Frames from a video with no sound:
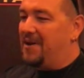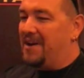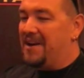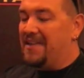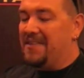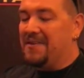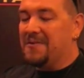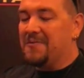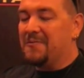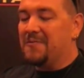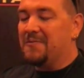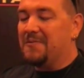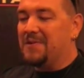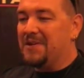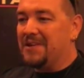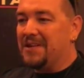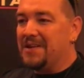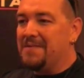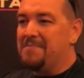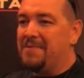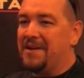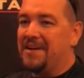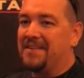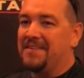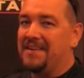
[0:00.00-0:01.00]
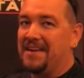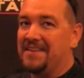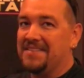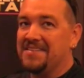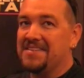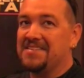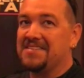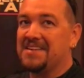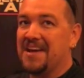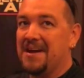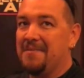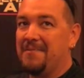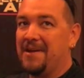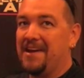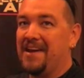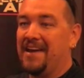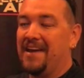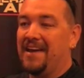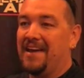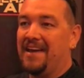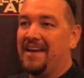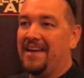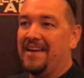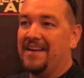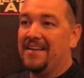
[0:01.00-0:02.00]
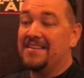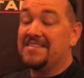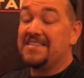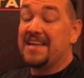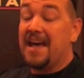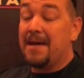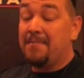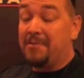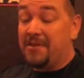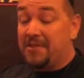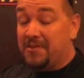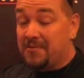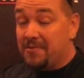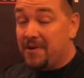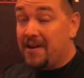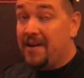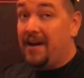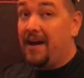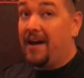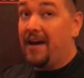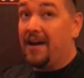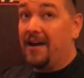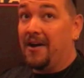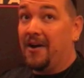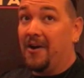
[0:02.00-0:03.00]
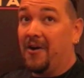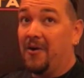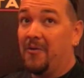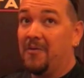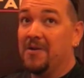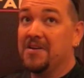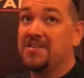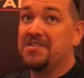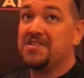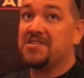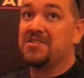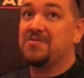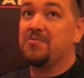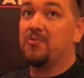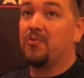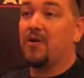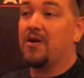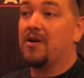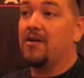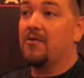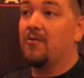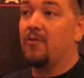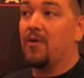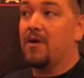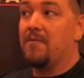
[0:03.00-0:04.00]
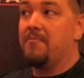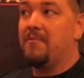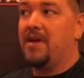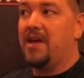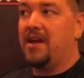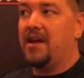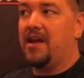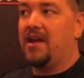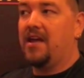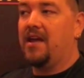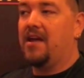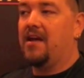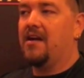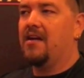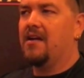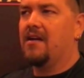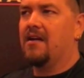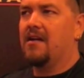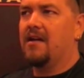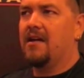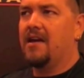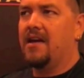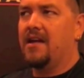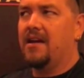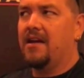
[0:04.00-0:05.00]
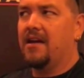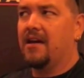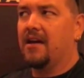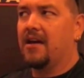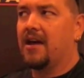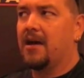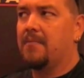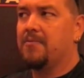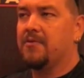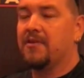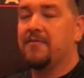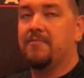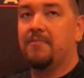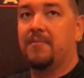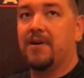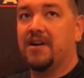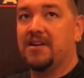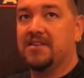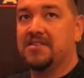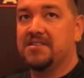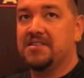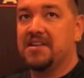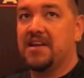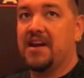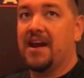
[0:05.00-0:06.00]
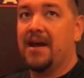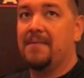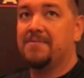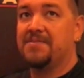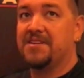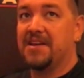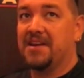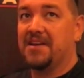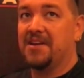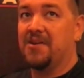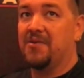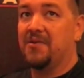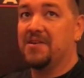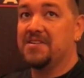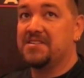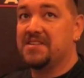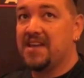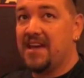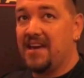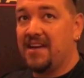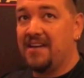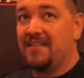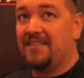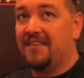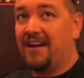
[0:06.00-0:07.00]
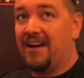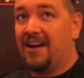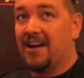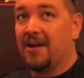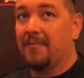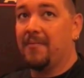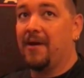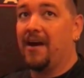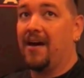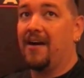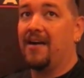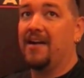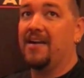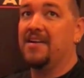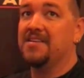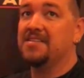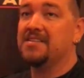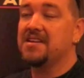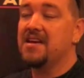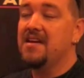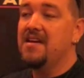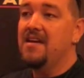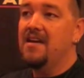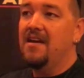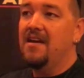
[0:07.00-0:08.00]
One of the really big things that's coming in ESAPI 3.0, which we're meeting here in a couple of months at AppSec USA to talk about, is